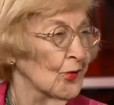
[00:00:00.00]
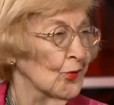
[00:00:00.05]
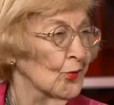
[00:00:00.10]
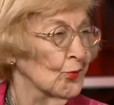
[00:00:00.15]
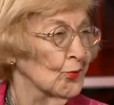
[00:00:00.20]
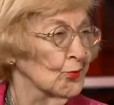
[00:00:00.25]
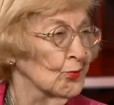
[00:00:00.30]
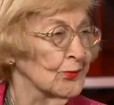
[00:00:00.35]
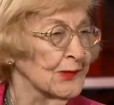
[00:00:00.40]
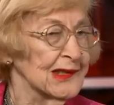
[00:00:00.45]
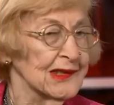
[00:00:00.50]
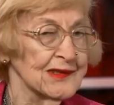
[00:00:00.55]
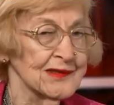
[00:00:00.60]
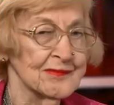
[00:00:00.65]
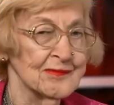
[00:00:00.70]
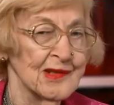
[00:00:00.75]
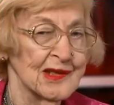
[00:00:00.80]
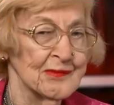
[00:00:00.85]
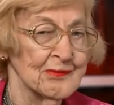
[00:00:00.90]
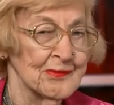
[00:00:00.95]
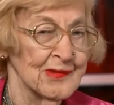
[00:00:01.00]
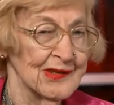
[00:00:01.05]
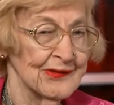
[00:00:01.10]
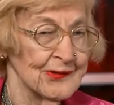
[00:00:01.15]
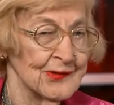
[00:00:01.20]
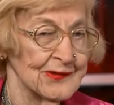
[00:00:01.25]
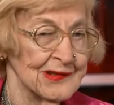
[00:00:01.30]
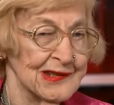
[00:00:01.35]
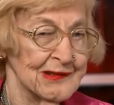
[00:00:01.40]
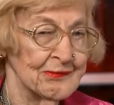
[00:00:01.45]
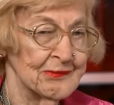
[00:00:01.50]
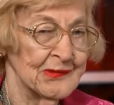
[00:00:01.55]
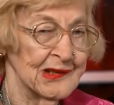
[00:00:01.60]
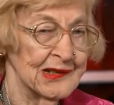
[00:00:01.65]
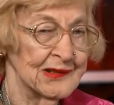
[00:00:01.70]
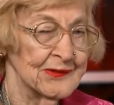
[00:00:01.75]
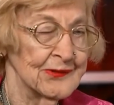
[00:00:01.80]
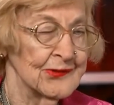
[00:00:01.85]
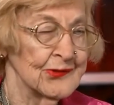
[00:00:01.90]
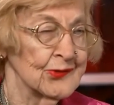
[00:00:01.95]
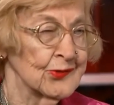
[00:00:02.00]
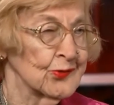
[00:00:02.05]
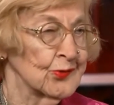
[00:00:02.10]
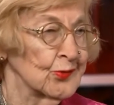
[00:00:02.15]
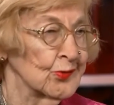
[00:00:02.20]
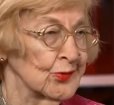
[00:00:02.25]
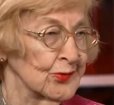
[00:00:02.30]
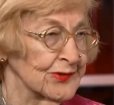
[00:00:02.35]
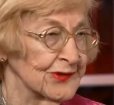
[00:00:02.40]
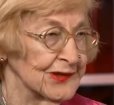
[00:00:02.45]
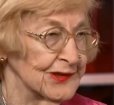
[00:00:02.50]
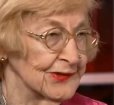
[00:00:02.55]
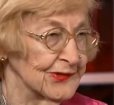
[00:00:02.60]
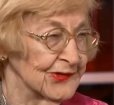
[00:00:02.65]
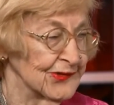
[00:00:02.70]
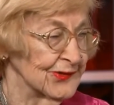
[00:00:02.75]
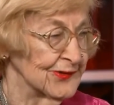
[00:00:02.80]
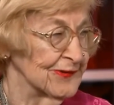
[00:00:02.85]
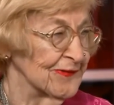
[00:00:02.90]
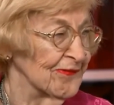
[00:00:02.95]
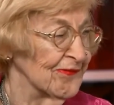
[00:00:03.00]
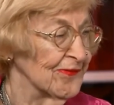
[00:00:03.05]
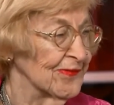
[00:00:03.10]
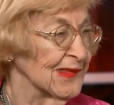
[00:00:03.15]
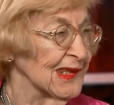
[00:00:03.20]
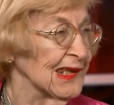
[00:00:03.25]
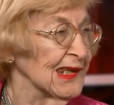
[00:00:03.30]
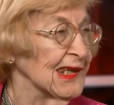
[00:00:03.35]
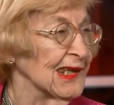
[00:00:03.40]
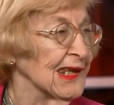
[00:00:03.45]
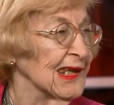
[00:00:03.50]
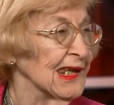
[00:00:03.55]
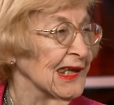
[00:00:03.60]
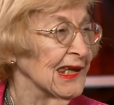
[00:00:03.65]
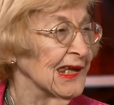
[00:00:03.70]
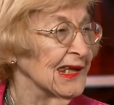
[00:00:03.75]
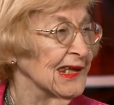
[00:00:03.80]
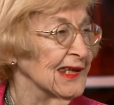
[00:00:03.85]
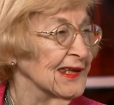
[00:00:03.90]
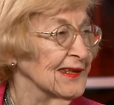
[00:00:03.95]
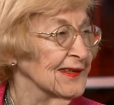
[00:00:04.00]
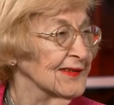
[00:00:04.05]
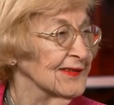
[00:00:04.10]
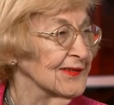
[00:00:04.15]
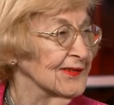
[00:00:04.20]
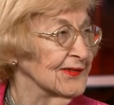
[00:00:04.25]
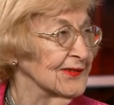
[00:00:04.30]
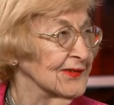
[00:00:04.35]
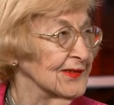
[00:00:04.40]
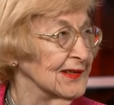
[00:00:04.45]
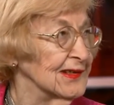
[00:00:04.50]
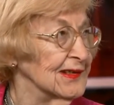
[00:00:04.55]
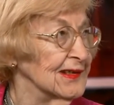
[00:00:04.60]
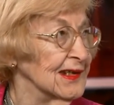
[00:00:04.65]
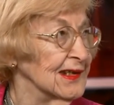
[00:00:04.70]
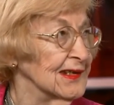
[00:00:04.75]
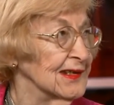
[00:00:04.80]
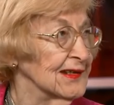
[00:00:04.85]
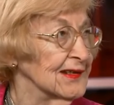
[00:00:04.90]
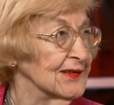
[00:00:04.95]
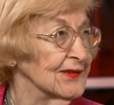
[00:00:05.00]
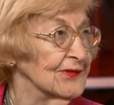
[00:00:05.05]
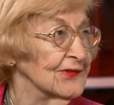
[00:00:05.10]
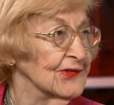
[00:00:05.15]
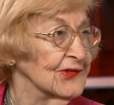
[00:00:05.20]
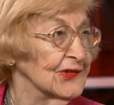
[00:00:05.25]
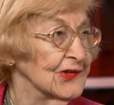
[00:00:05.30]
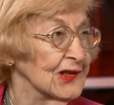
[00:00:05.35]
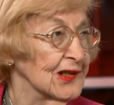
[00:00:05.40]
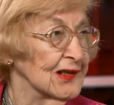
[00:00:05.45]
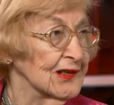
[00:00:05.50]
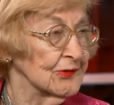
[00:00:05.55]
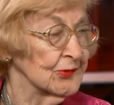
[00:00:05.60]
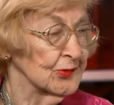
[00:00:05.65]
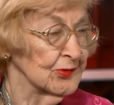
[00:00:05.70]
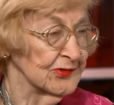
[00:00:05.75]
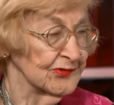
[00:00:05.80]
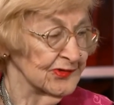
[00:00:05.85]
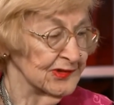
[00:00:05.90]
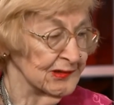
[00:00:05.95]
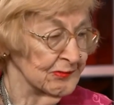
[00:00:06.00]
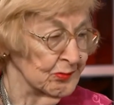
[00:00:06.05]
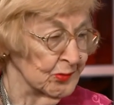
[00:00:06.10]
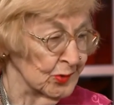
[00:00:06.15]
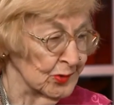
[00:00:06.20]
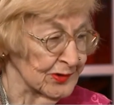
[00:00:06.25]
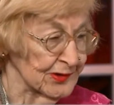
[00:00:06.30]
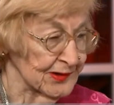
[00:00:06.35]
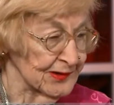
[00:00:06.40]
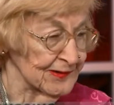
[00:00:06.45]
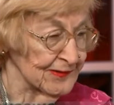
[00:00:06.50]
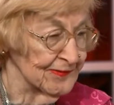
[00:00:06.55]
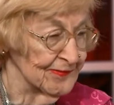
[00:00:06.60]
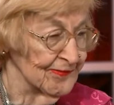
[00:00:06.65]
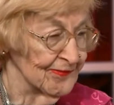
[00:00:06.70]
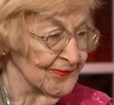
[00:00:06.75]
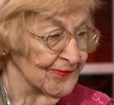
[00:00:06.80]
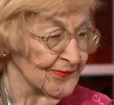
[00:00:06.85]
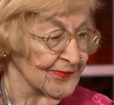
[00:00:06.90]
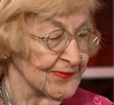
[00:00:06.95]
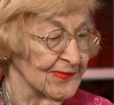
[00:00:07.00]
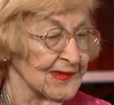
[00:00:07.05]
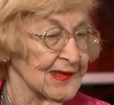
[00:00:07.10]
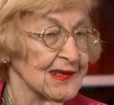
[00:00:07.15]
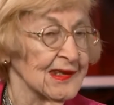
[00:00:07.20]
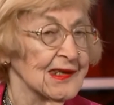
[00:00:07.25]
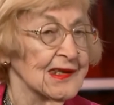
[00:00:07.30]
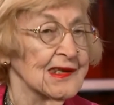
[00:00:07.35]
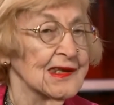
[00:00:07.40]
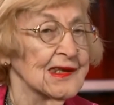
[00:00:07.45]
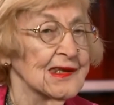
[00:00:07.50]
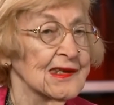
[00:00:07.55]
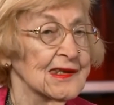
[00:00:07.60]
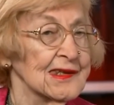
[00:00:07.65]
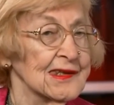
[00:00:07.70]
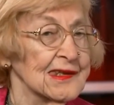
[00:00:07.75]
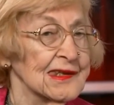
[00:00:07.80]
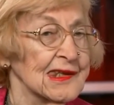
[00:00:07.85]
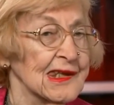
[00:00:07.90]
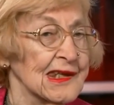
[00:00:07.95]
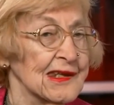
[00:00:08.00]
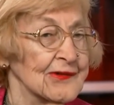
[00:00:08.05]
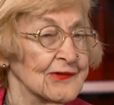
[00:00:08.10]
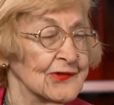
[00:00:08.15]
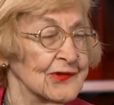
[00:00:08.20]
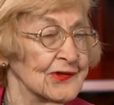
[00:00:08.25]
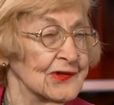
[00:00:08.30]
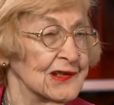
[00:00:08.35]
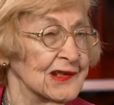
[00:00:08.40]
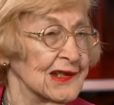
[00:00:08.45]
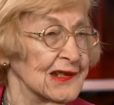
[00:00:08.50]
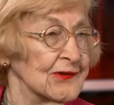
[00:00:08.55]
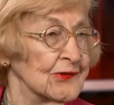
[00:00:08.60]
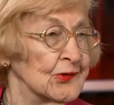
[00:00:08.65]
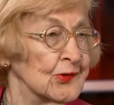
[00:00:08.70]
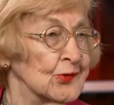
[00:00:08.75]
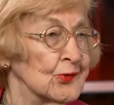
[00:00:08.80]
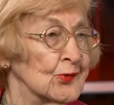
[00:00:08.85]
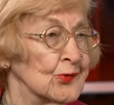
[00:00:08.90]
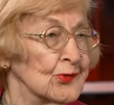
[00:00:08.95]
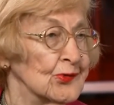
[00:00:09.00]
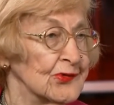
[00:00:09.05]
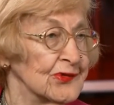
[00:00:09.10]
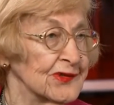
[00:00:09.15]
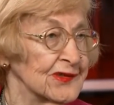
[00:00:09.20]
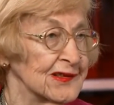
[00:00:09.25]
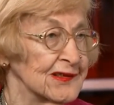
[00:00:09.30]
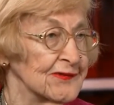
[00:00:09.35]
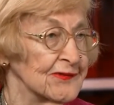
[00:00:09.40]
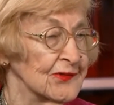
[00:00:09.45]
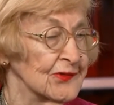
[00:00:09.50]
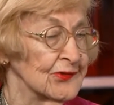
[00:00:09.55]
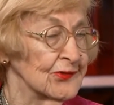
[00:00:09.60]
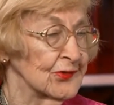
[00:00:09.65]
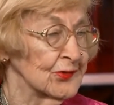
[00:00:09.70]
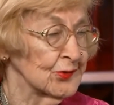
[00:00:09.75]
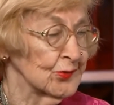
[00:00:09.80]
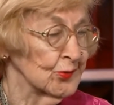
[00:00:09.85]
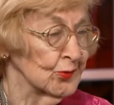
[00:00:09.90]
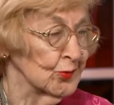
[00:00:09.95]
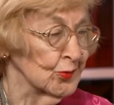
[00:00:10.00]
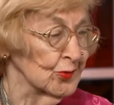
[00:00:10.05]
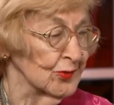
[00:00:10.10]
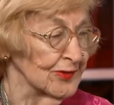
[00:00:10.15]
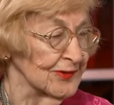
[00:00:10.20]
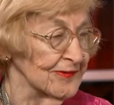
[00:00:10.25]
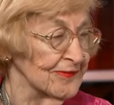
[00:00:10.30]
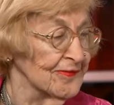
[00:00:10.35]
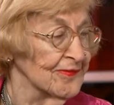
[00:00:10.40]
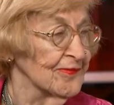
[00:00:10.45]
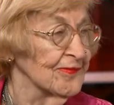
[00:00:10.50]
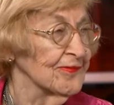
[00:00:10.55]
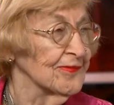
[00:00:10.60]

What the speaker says: Well, my mother had been a school teacher, and she had a geography book that she had used in school,